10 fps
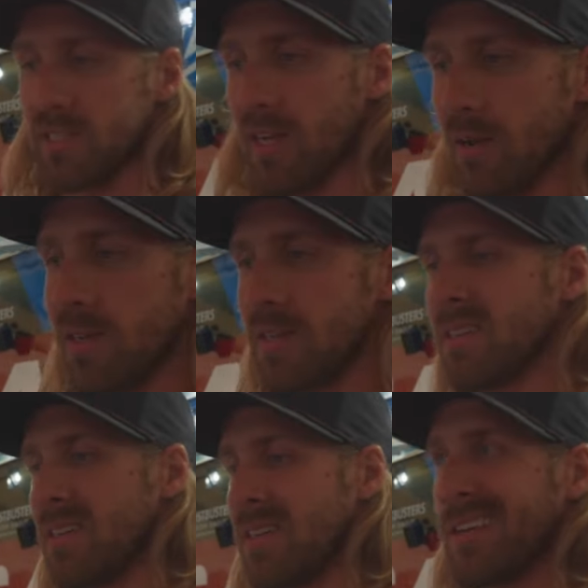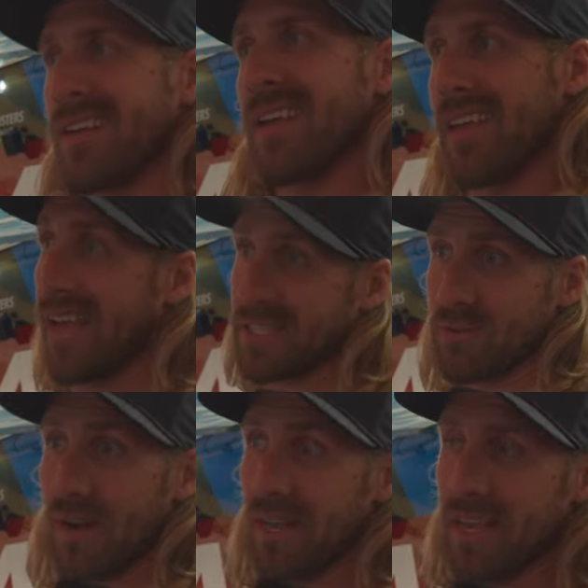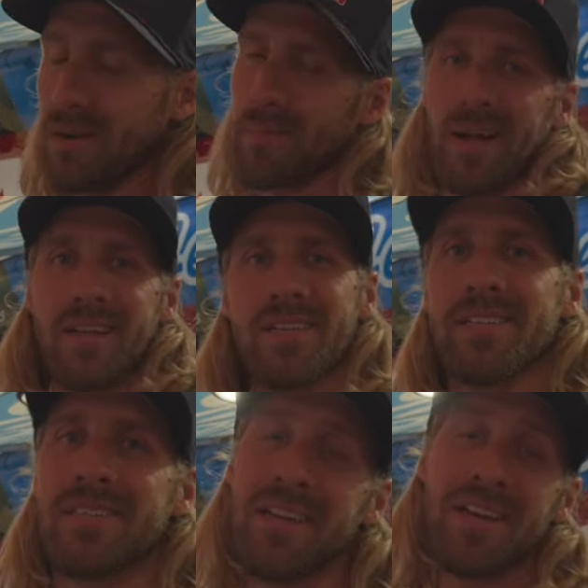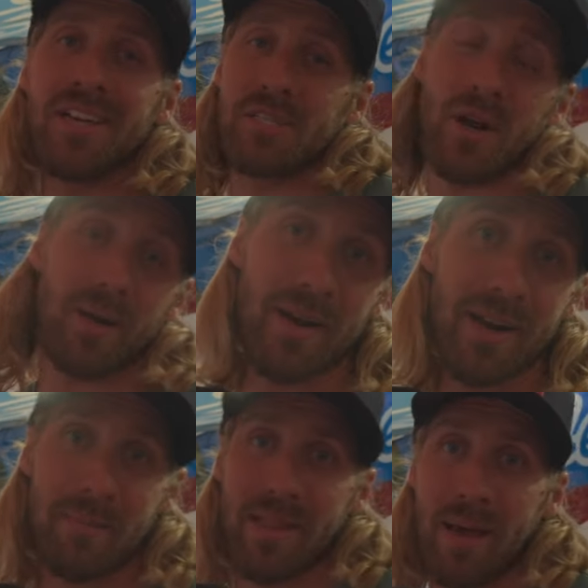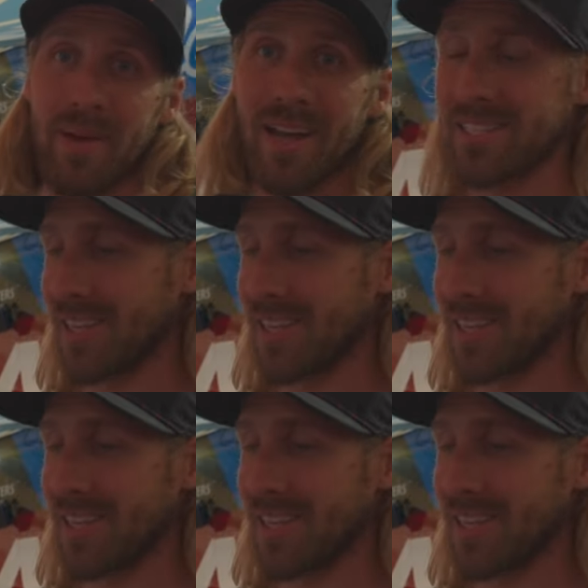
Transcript: So yeah, it's rainy here, but track might not be that bad.